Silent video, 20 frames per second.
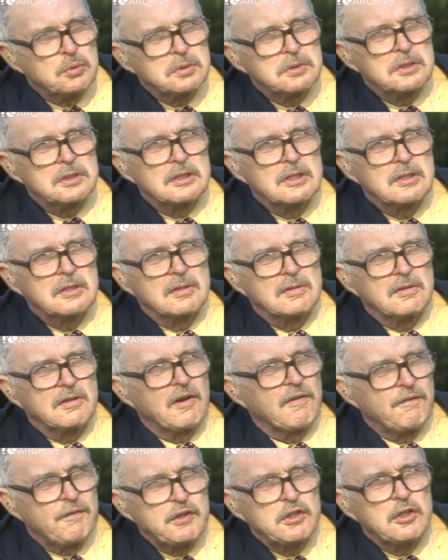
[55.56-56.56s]
It was
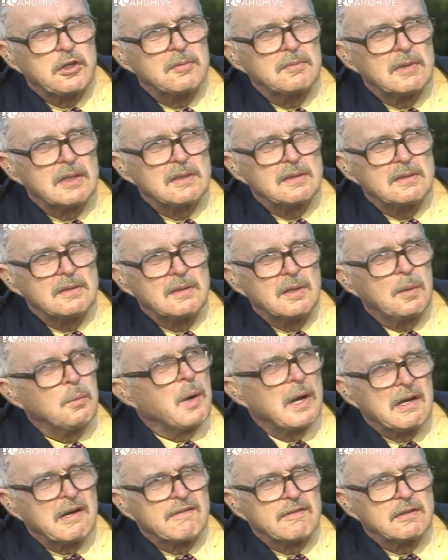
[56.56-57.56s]
Tuomi's job to spy
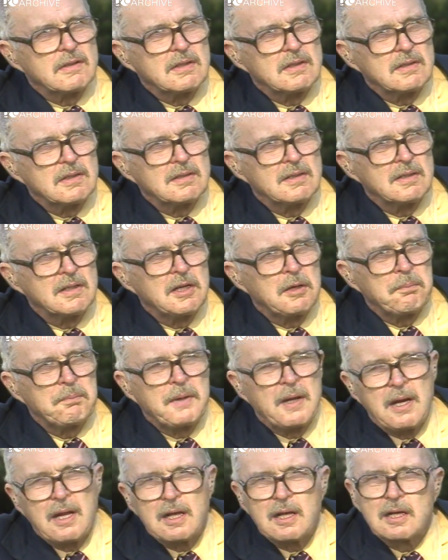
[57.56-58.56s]
against U.S.
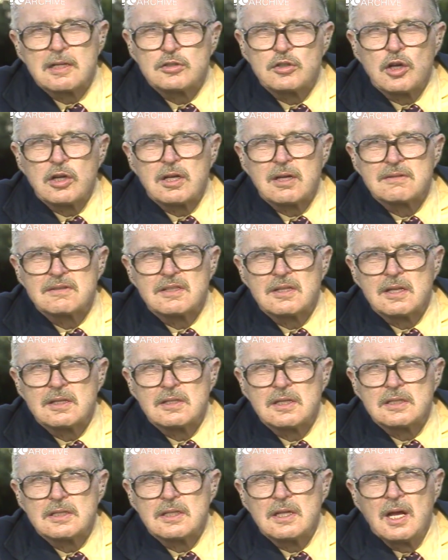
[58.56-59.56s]
naval
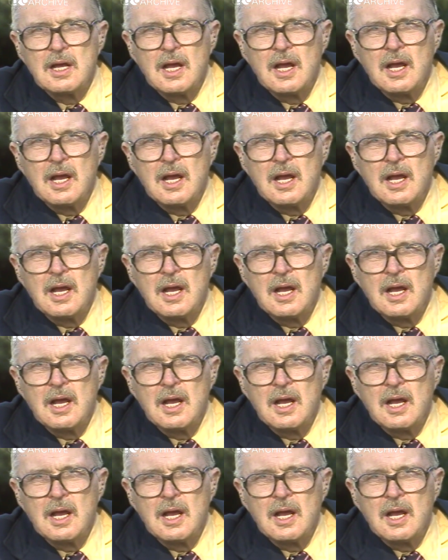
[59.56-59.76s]
operations.